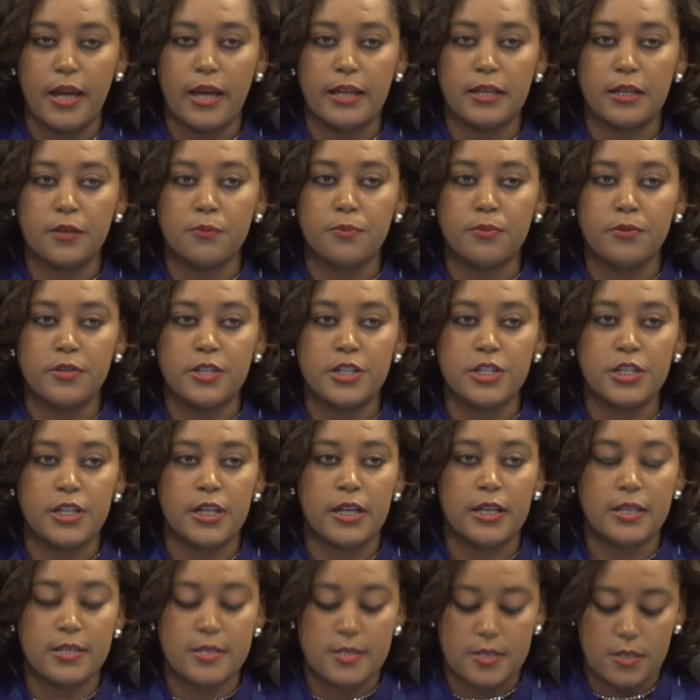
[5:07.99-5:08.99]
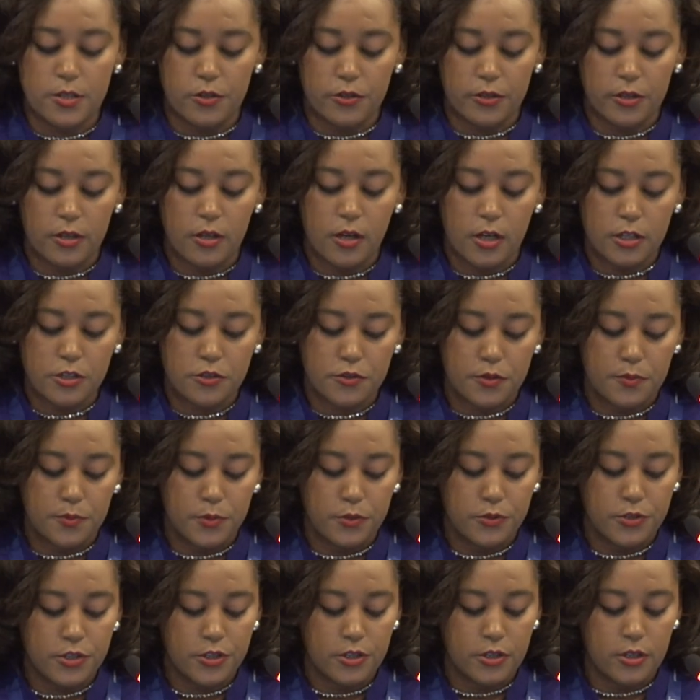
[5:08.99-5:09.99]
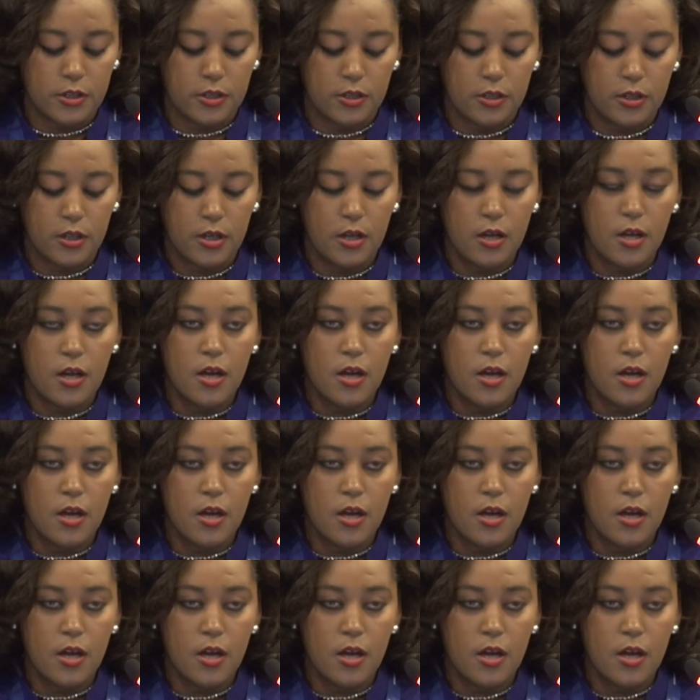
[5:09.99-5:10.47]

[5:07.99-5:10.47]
and appreciates your contribution.